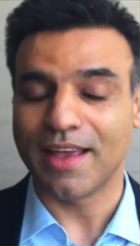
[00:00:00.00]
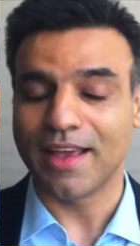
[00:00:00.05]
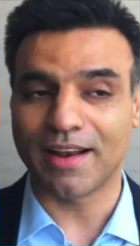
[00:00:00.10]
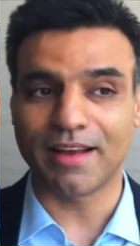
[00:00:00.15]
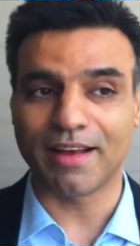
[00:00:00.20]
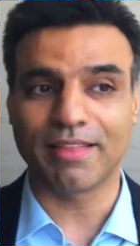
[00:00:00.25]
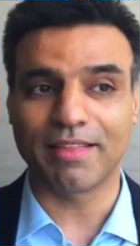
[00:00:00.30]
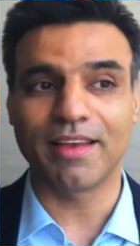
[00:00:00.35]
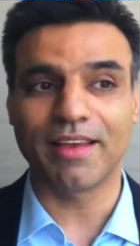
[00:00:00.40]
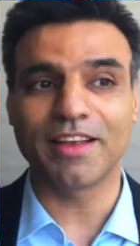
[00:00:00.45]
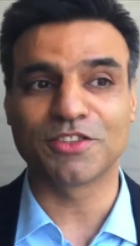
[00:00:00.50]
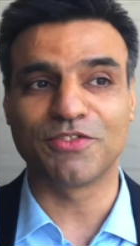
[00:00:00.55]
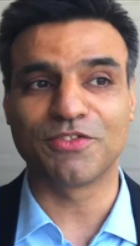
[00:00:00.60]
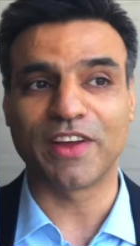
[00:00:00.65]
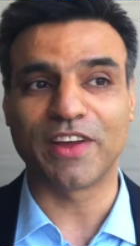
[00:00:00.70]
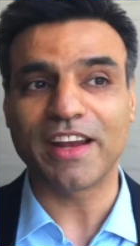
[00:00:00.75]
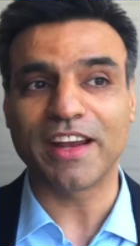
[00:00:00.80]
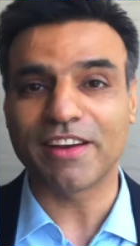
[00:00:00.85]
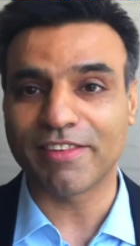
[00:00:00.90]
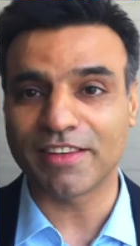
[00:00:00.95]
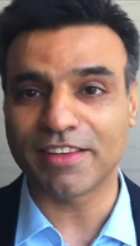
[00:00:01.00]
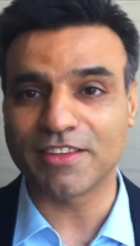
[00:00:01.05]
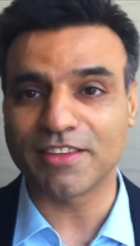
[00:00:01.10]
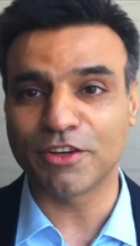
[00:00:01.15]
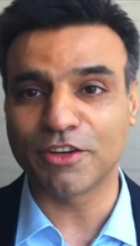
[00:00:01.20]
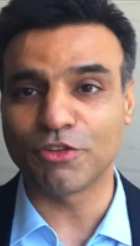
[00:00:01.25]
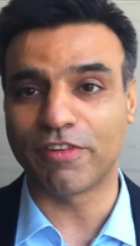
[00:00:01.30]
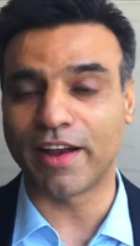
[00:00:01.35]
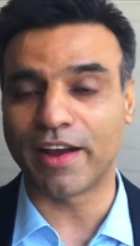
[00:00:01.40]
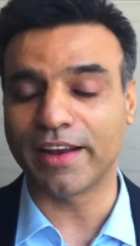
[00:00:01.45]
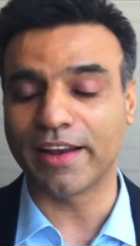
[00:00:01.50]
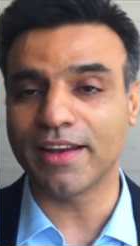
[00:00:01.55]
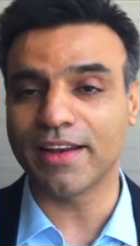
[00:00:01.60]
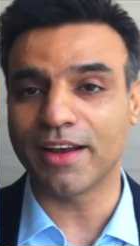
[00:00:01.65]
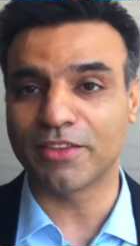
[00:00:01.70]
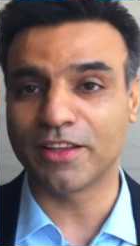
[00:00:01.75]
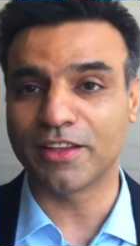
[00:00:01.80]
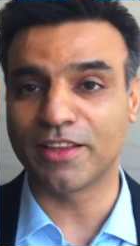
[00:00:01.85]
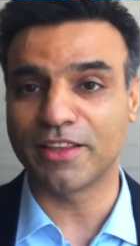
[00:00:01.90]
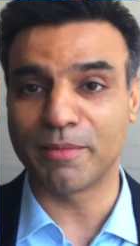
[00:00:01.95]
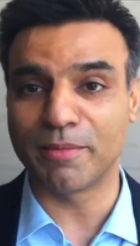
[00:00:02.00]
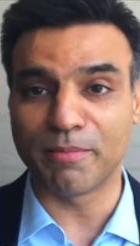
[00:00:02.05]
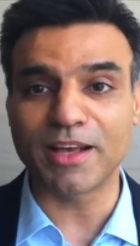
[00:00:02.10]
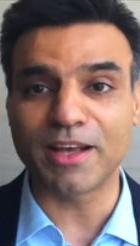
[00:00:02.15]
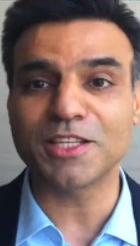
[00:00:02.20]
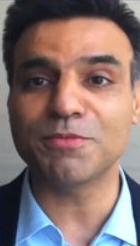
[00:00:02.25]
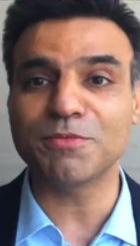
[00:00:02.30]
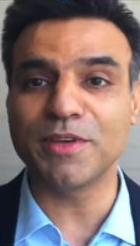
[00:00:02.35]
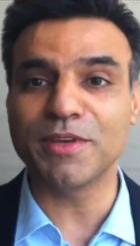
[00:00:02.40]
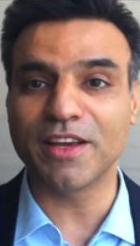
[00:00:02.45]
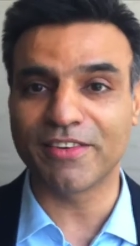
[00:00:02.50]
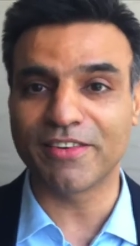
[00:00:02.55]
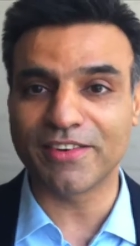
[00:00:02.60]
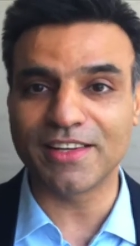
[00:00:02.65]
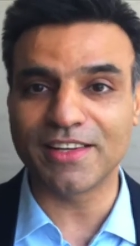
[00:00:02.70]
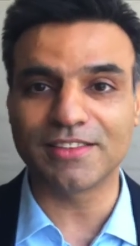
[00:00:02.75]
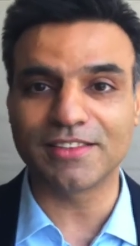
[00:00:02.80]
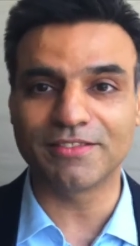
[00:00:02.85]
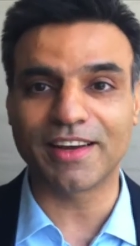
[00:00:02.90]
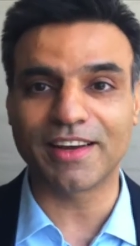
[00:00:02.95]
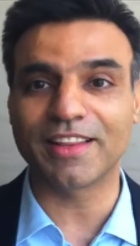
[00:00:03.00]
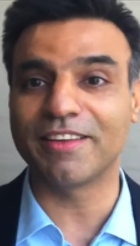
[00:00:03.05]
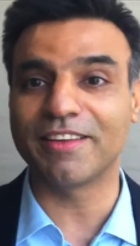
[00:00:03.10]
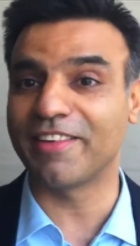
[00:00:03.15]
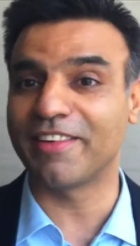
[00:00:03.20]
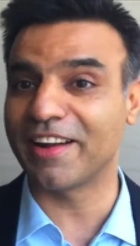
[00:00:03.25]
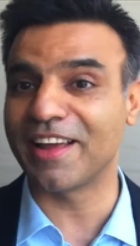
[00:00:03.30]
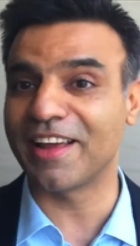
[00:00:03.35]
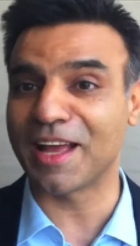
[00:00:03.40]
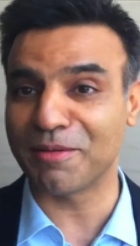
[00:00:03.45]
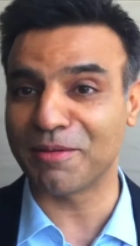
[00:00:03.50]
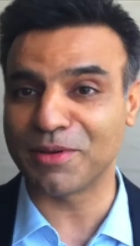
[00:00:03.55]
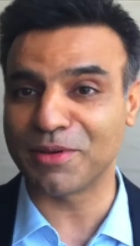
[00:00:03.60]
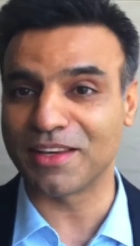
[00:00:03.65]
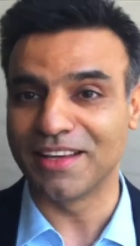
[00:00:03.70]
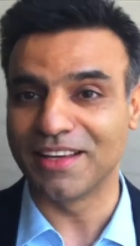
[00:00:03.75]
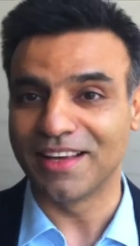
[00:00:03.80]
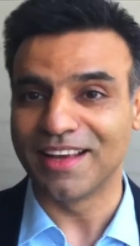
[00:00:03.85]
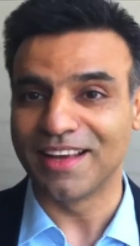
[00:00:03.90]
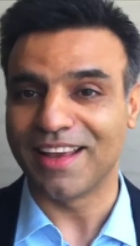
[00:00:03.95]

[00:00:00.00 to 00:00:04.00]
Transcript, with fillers: and I think it's very interesting to find out that there must be a reason why they're very happy